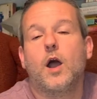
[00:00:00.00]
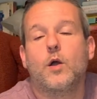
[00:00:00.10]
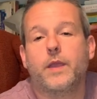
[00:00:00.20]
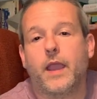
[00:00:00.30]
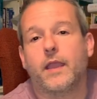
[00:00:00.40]

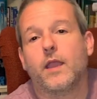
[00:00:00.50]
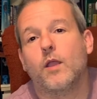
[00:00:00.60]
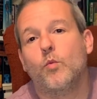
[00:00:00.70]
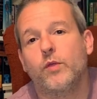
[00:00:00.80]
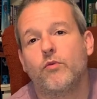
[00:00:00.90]
okay,
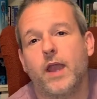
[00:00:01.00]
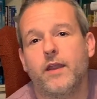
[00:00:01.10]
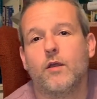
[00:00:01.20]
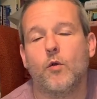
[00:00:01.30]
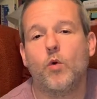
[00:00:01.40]
and we
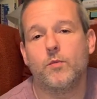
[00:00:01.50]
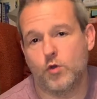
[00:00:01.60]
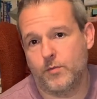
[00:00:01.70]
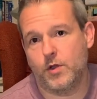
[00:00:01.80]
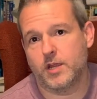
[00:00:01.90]
read one
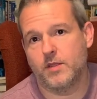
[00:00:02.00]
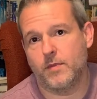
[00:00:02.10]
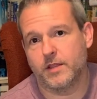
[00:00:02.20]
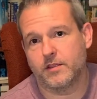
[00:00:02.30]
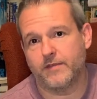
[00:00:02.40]
more book in the
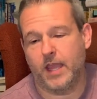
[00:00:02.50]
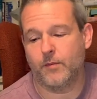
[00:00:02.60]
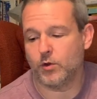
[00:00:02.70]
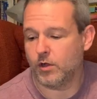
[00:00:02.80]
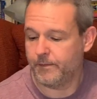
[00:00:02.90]
month of
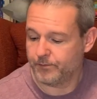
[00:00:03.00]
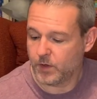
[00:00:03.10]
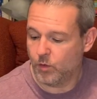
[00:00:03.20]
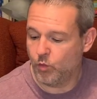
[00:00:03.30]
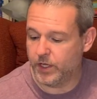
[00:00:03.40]
April,
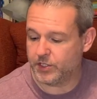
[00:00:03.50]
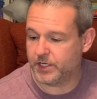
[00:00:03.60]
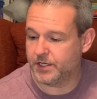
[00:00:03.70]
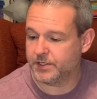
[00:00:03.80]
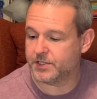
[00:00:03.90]
which
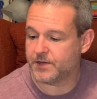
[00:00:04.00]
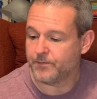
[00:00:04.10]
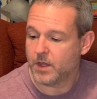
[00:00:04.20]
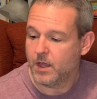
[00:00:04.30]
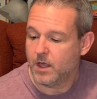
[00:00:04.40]
is
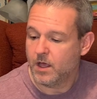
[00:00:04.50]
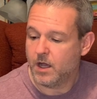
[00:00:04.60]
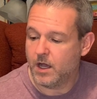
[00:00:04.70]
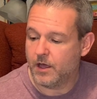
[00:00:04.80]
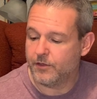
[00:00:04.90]

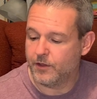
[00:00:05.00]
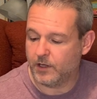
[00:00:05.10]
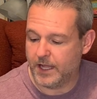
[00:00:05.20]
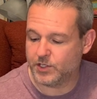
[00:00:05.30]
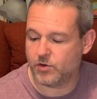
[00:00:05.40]
The
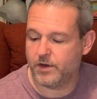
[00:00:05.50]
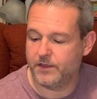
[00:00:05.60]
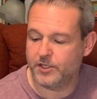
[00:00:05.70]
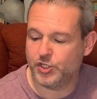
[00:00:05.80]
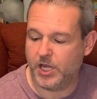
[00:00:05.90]
Ledger
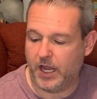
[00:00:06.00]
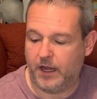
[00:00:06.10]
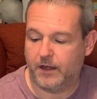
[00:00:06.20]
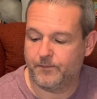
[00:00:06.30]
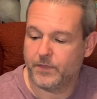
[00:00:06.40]
and the
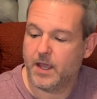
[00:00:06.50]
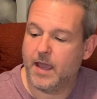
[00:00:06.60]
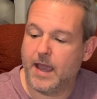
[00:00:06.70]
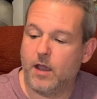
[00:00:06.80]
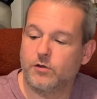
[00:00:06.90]
Chain,
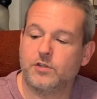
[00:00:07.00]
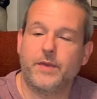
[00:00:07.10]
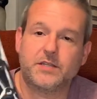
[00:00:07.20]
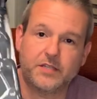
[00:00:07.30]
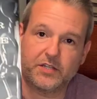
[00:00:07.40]
How
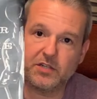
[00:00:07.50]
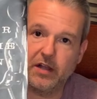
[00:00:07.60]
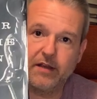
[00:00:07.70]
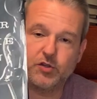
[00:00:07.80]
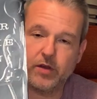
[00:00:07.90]
Domestic
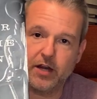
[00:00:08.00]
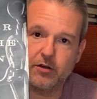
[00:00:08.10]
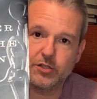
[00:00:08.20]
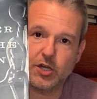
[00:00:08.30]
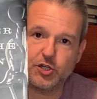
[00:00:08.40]
Slave
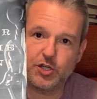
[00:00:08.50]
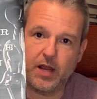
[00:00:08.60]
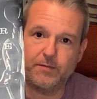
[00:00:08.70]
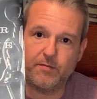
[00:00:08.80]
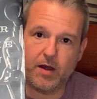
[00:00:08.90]
Traders
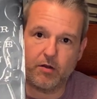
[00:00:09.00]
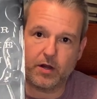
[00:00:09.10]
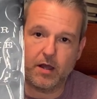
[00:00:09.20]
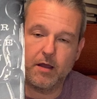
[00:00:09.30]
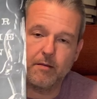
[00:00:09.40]
Shaped
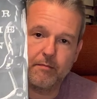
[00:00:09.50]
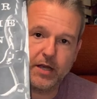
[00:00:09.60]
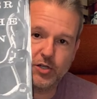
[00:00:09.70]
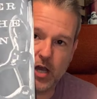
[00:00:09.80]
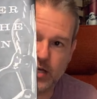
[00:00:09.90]
America
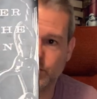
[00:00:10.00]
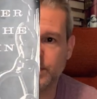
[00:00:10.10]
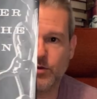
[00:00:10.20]
by Joshua D.